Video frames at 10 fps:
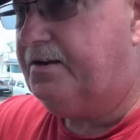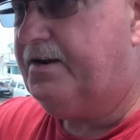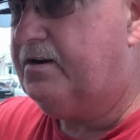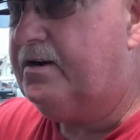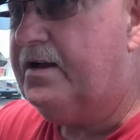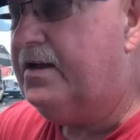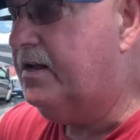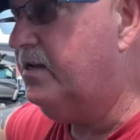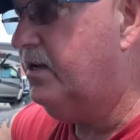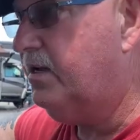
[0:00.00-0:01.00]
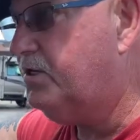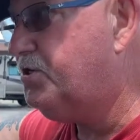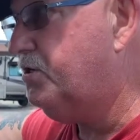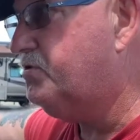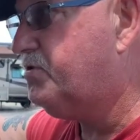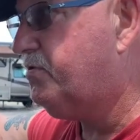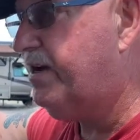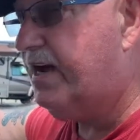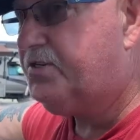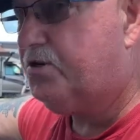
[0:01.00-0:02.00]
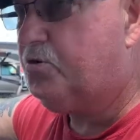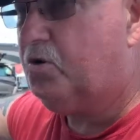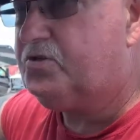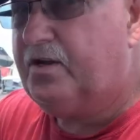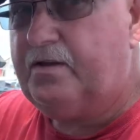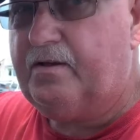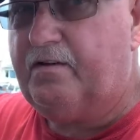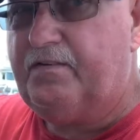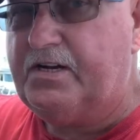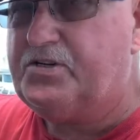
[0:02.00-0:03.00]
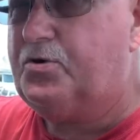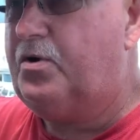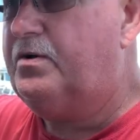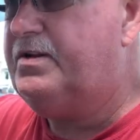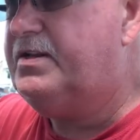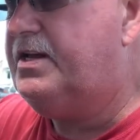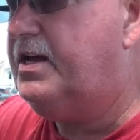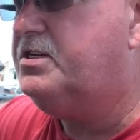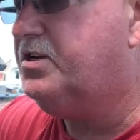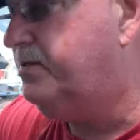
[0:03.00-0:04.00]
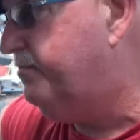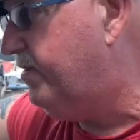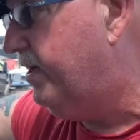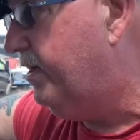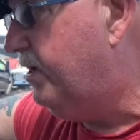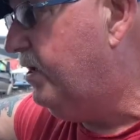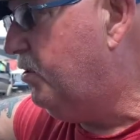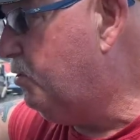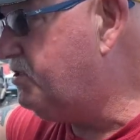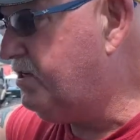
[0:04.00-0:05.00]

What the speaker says: here, and it shoots 3 extra quarts of engine oil into the engine, which